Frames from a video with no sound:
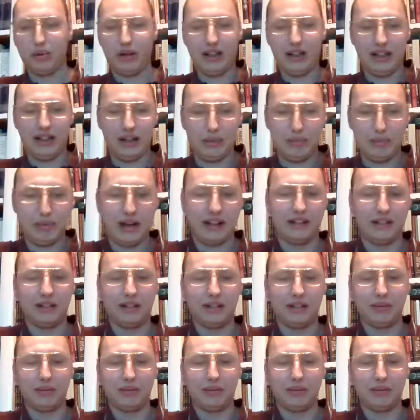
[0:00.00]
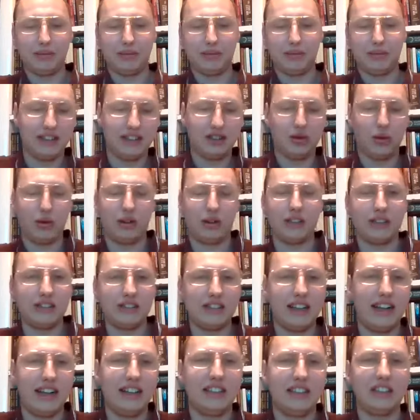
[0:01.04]
independent meetings,
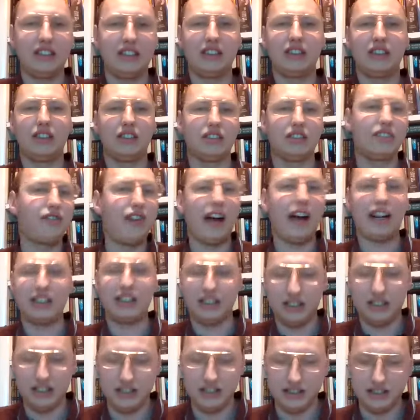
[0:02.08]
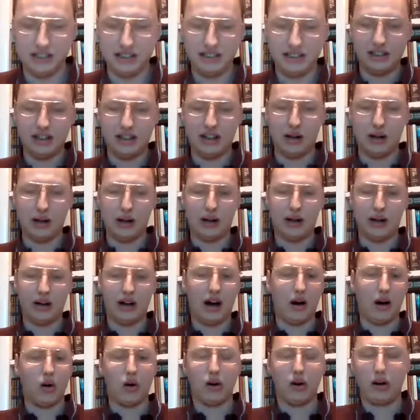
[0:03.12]
organizations, factions,
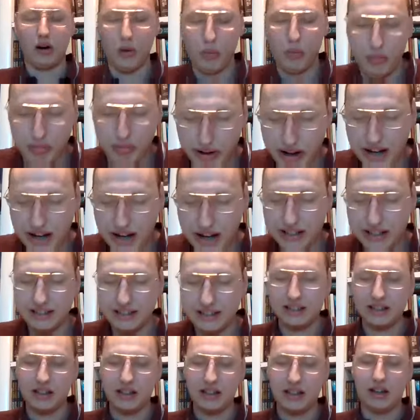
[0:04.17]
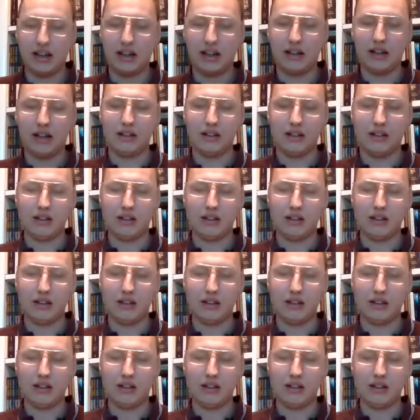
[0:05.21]
our own press to